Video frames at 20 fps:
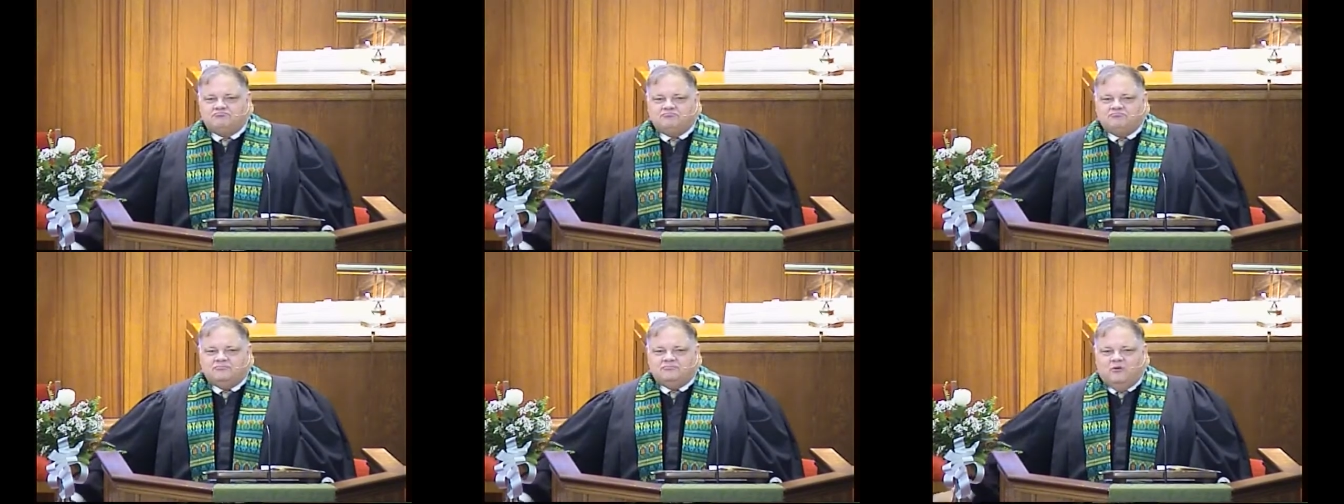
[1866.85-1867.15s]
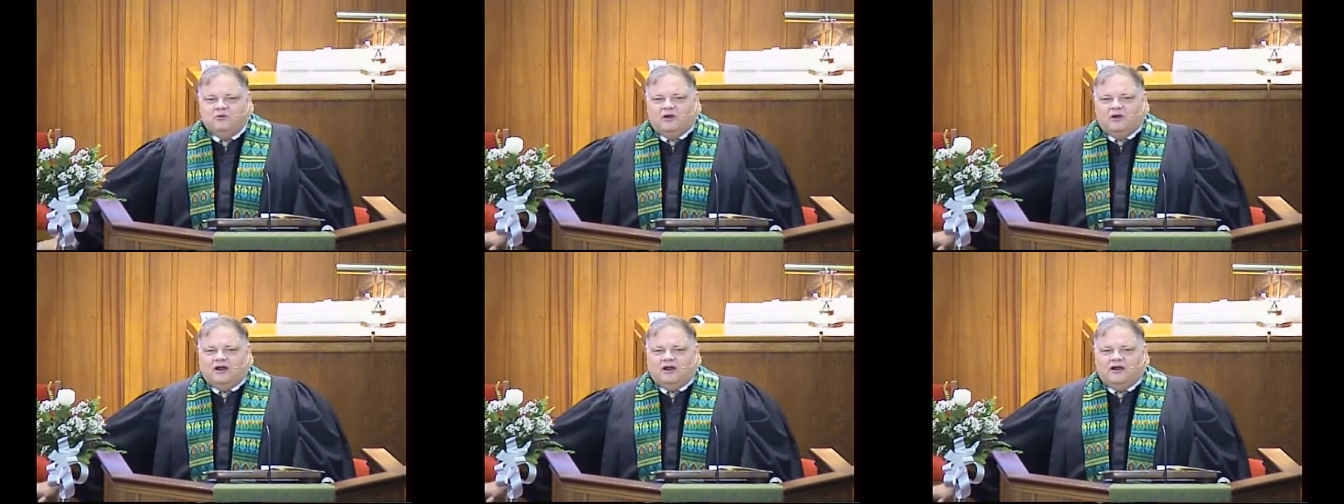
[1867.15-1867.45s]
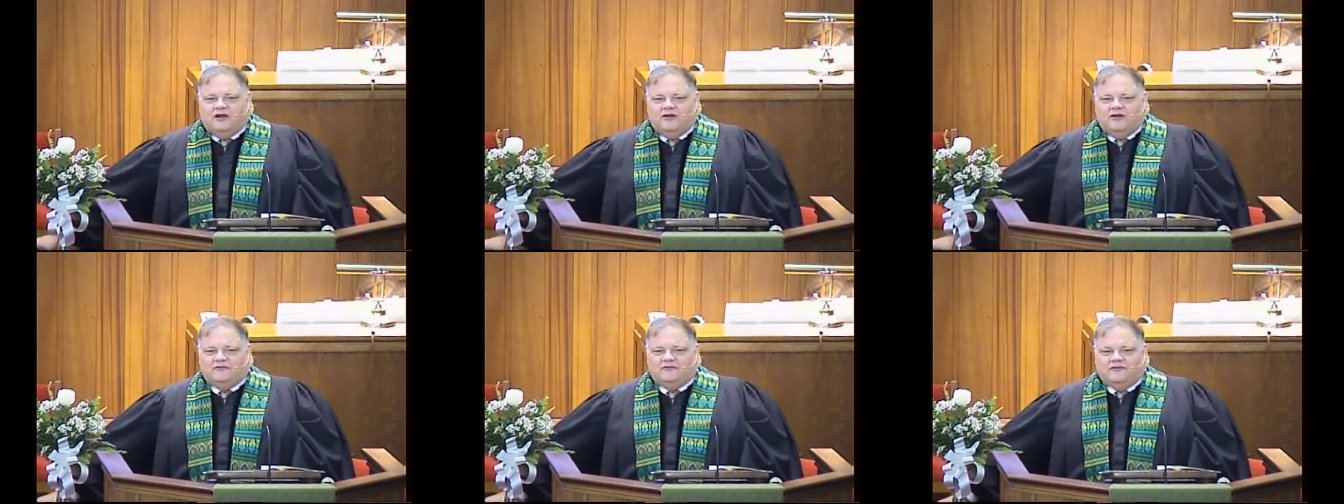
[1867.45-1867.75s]
no
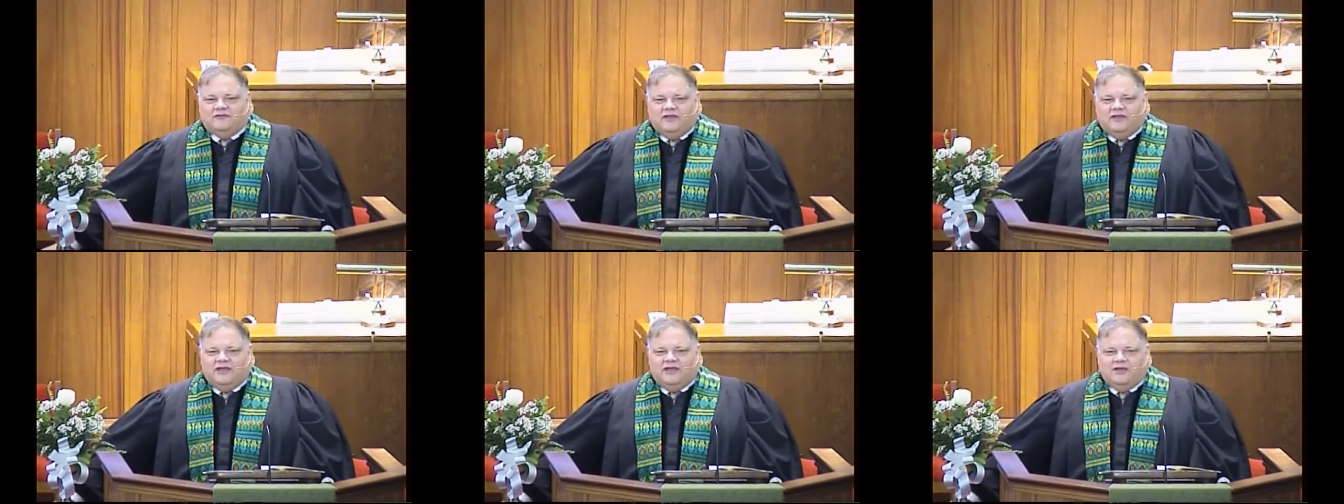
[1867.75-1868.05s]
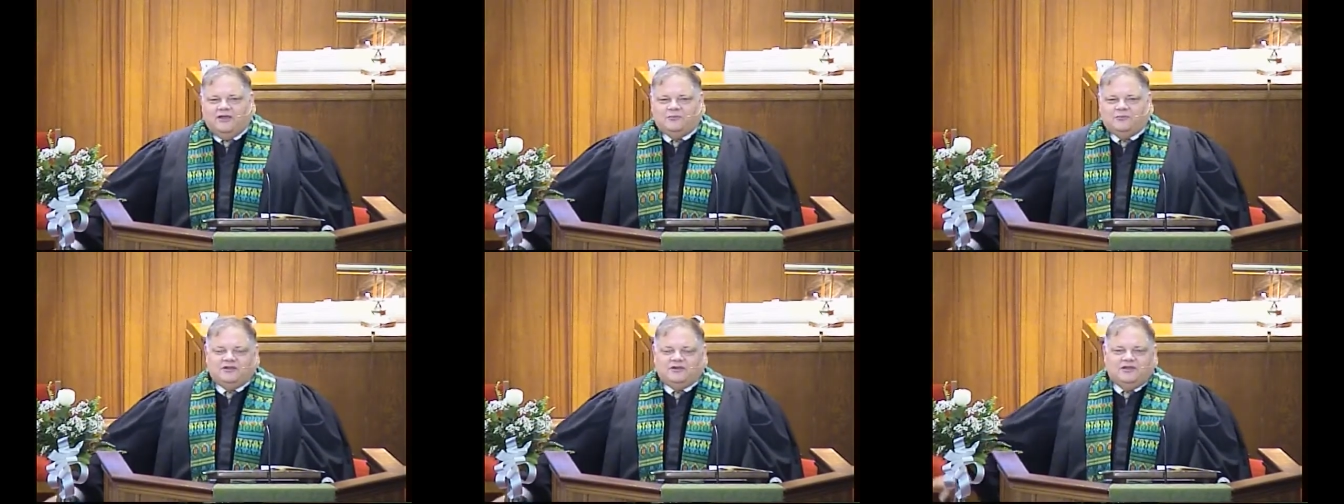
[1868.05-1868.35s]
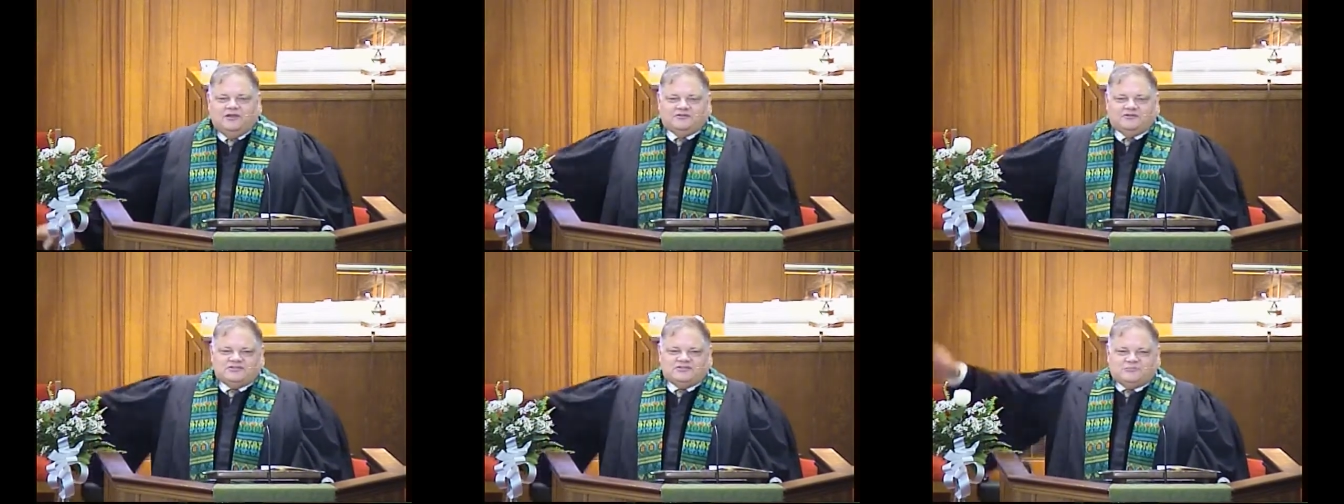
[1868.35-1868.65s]
higher than that, but
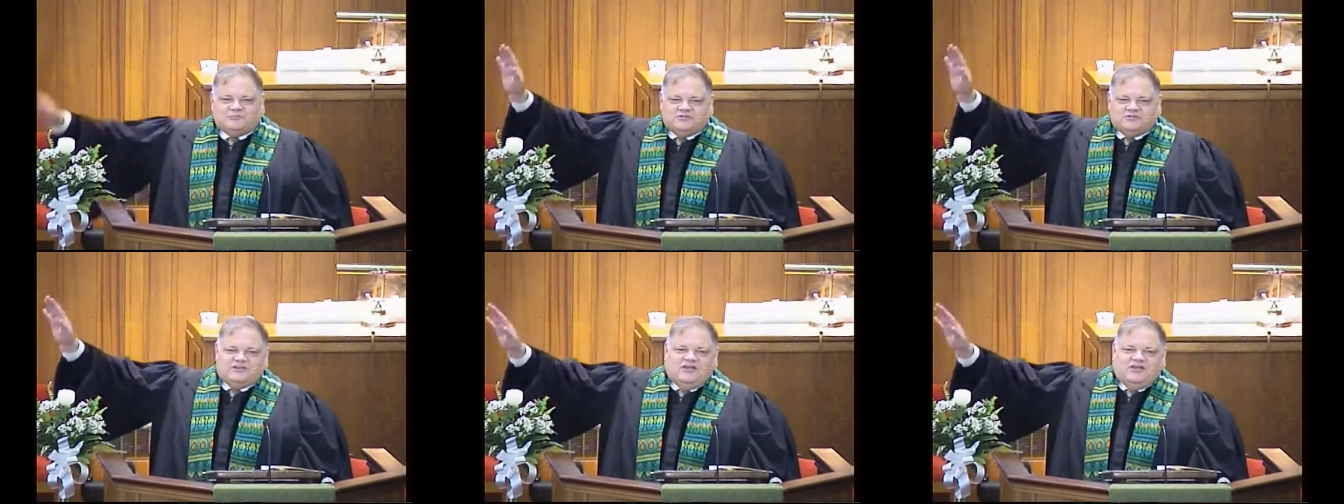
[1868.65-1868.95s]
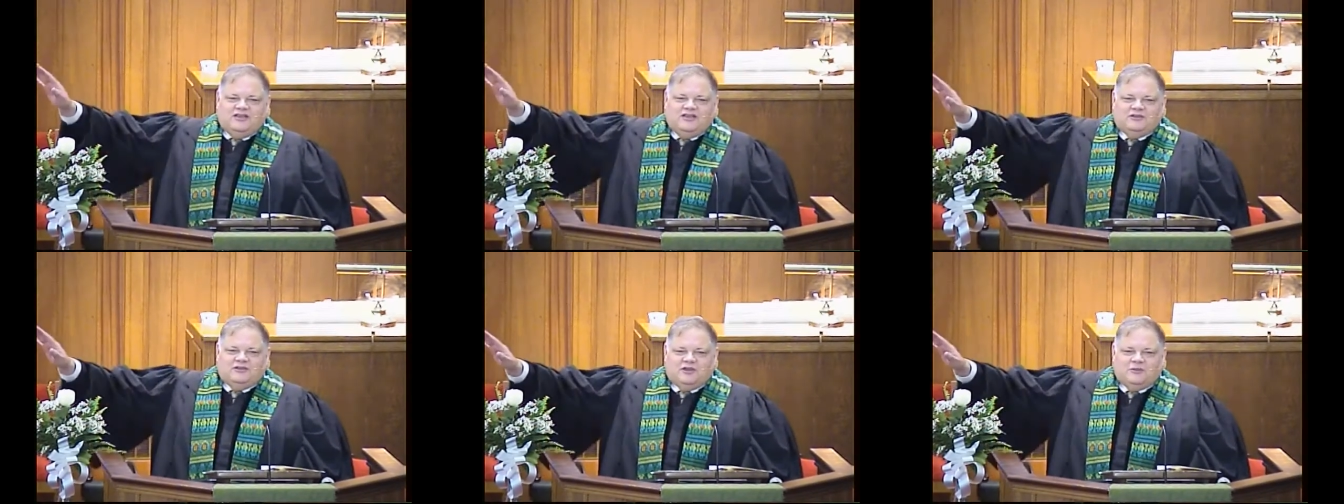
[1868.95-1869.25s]
now as a battalion